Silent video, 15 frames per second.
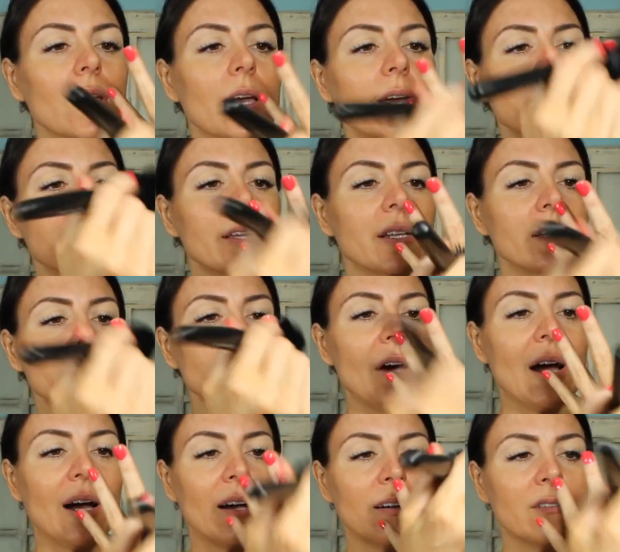and then you
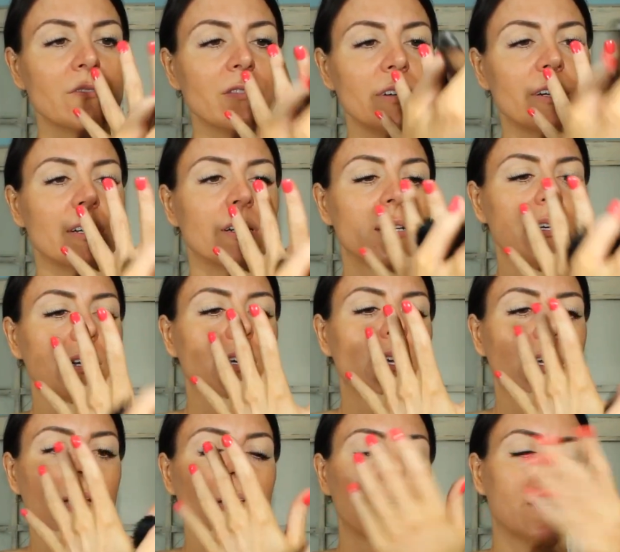have
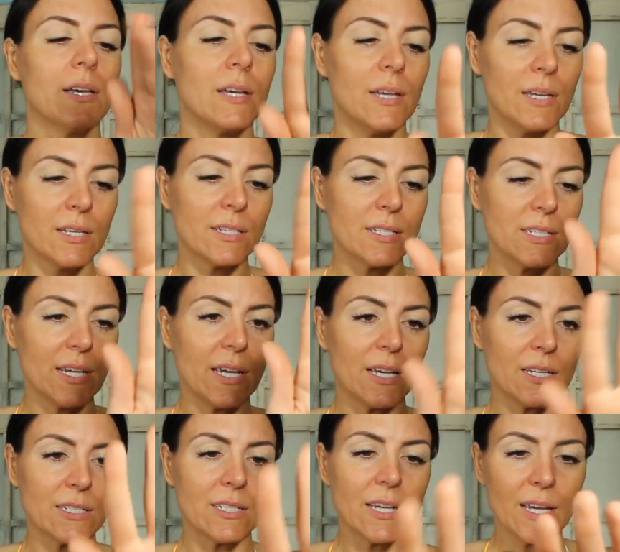
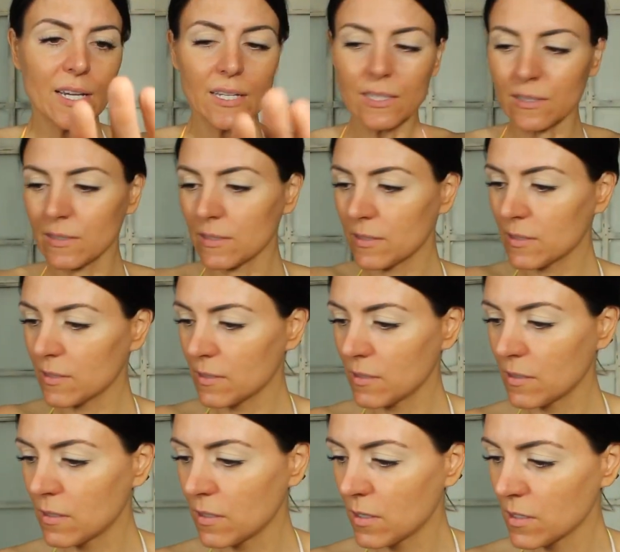tanned hands.
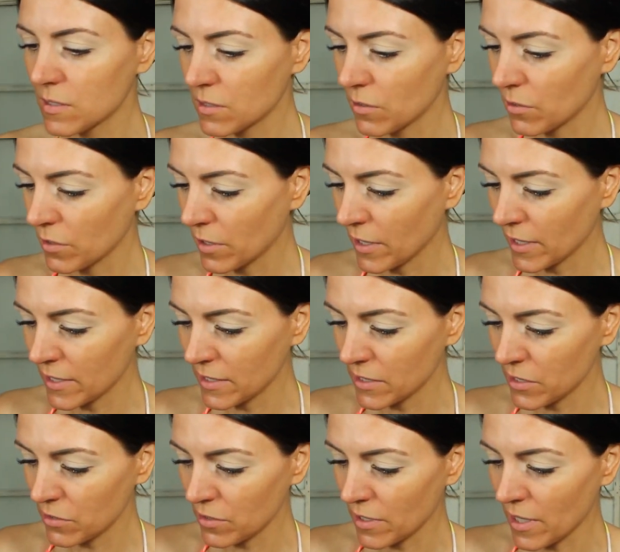So I'll go ahead and
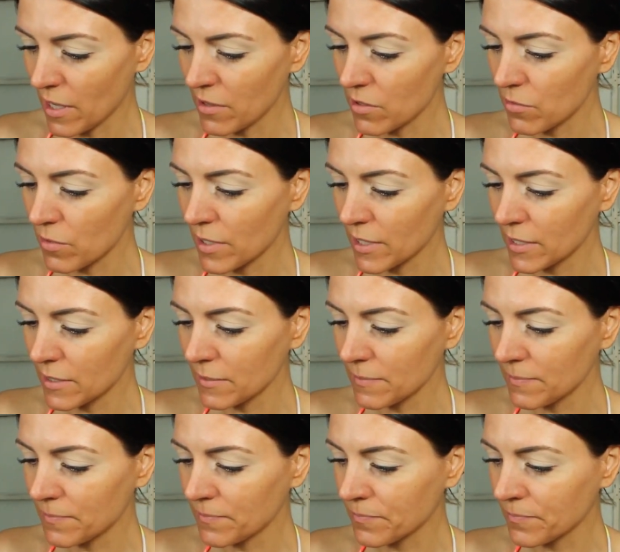do the other one.